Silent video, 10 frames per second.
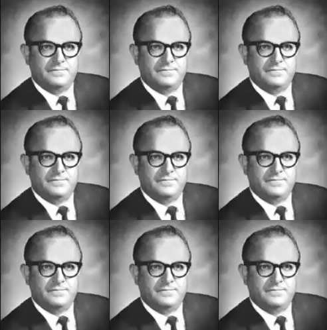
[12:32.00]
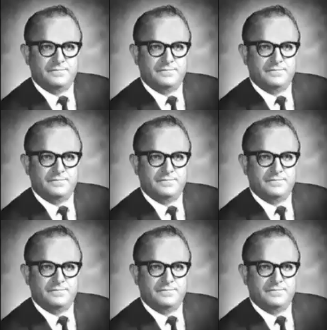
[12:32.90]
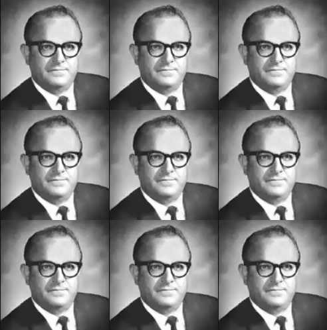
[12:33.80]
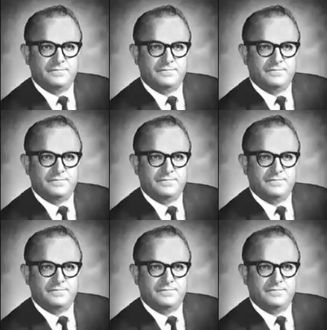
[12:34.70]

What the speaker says: [no speech]